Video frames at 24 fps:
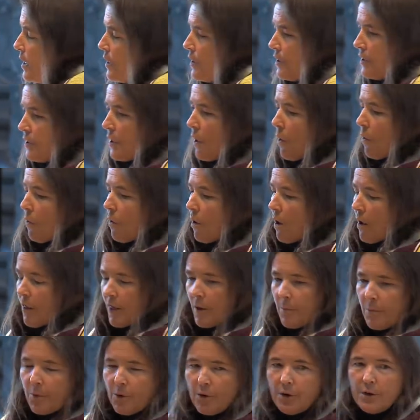So
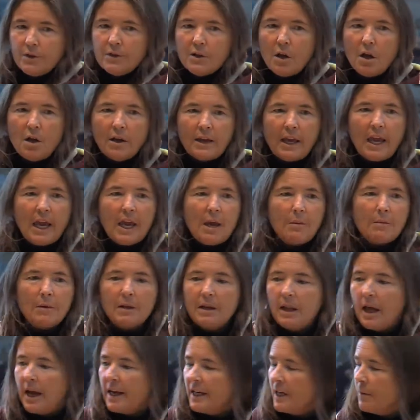the birds all came
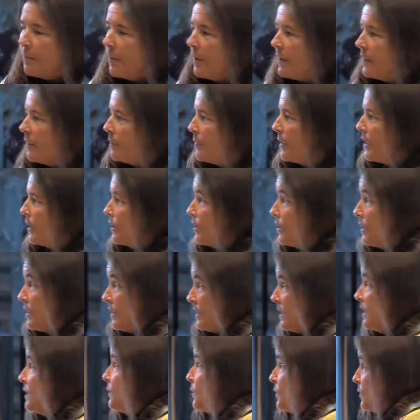and lined up on the beach
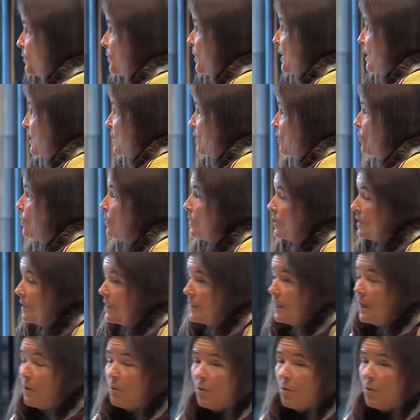because this was big doings and they